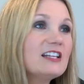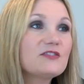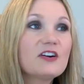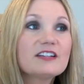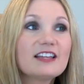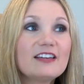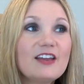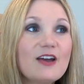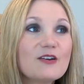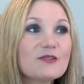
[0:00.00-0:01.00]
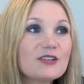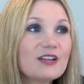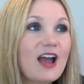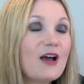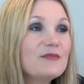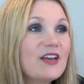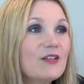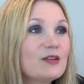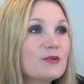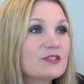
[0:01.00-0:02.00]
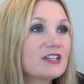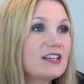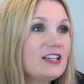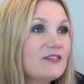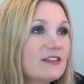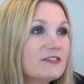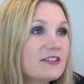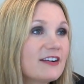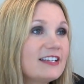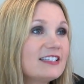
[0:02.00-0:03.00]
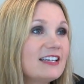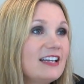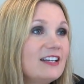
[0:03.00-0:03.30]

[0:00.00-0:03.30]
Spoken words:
As far as I know, I'm the only person that you've ever granted an